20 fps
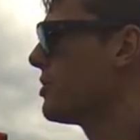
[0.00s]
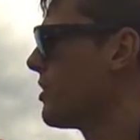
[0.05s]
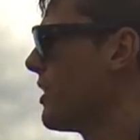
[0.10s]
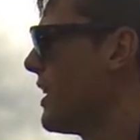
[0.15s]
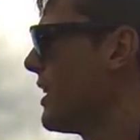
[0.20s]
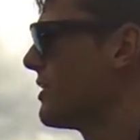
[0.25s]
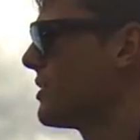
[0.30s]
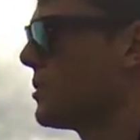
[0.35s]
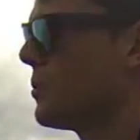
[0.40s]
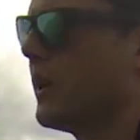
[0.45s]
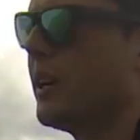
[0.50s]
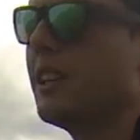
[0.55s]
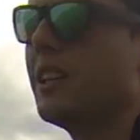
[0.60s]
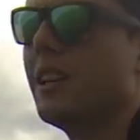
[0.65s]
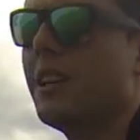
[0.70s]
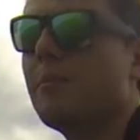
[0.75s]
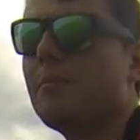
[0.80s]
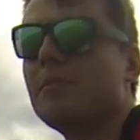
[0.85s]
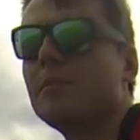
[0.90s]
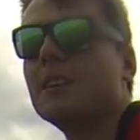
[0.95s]
trout, sweet
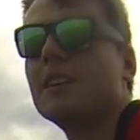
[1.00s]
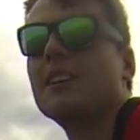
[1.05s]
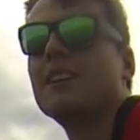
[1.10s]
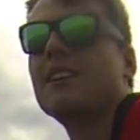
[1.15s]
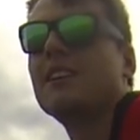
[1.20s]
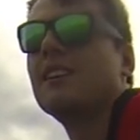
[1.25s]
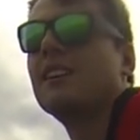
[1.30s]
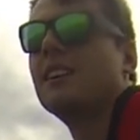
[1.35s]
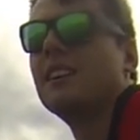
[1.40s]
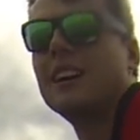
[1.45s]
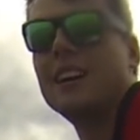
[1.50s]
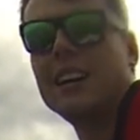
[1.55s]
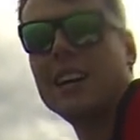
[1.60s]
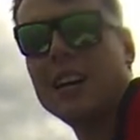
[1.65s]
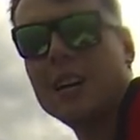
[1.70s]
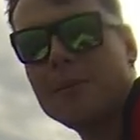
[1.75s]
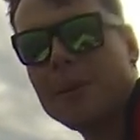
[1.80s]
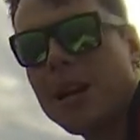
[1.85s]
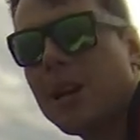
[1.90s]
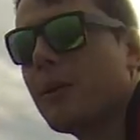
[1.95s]
lip.
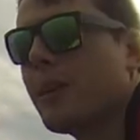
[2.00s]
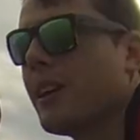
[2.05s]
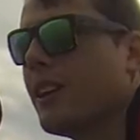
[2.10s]
Um, now we're